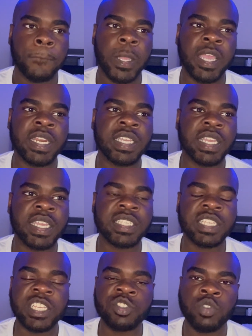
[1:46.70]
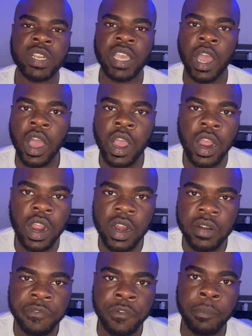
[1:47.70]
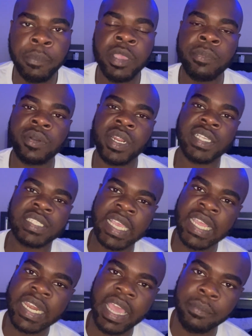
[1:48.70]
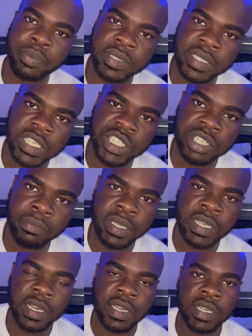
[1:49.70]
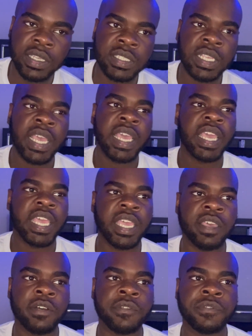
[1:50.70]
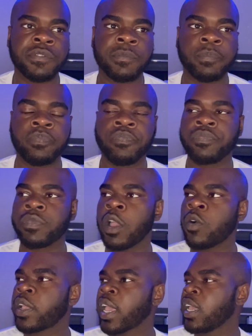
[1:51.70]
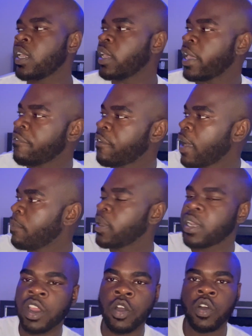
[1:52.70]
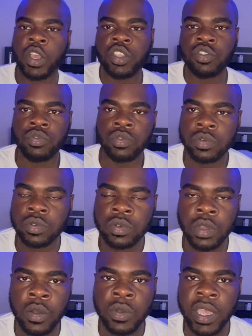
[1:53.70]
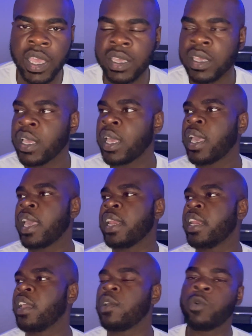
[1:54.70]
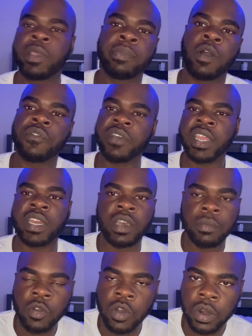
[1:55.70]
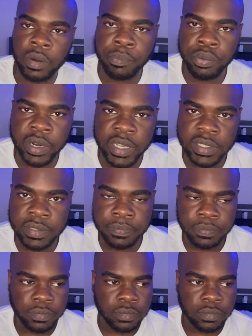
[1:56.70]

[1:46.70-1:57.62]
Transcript: And it, it, it's really hard for people that's in that position because if, okay, if I've been knowing you, okay, and then we both end up going to prison.